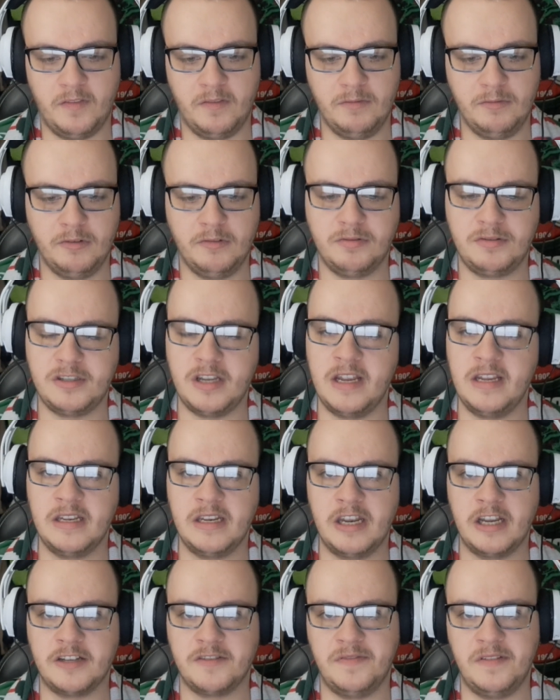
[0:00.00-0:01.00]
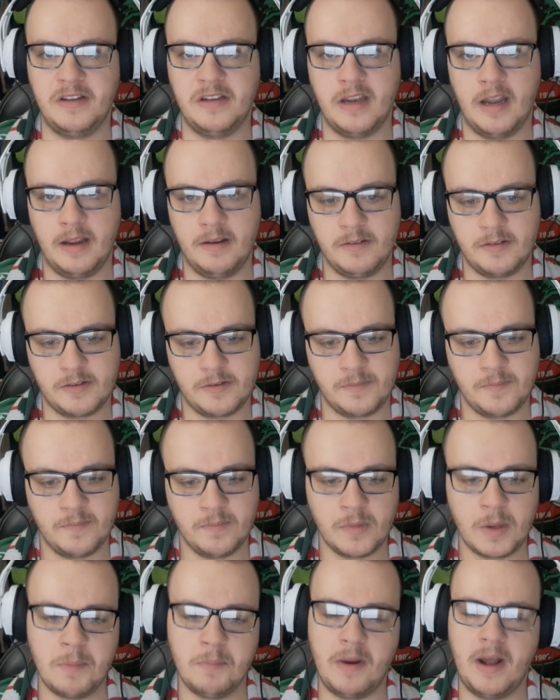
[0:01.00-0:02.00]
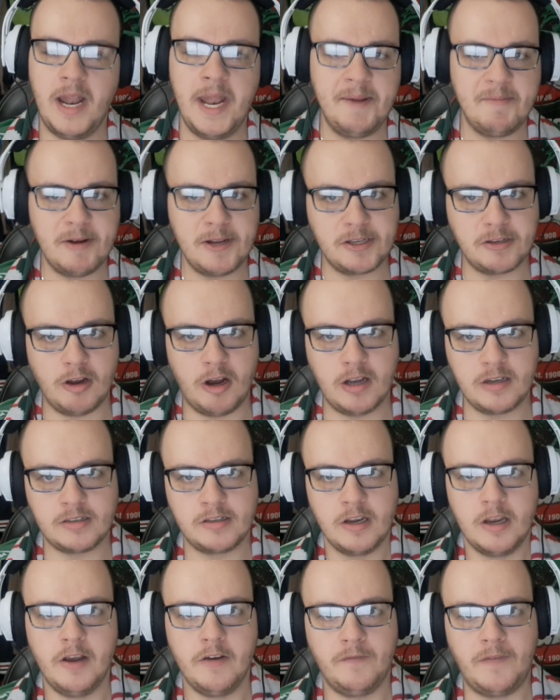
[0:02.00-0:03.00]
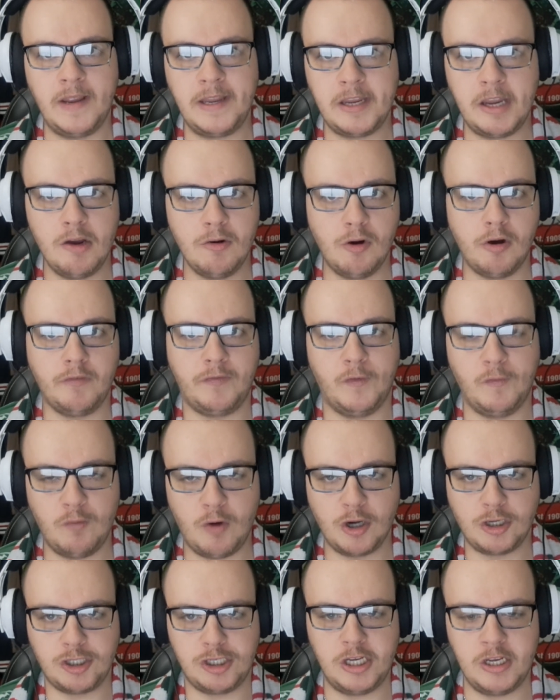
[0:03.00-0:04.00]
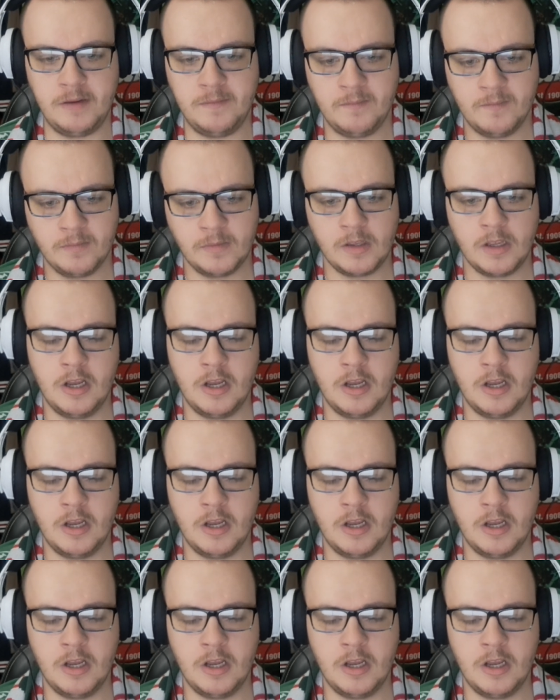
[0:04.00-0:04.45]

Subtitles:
We'll see in the next few days. But anyways, guys, thank you all for watching.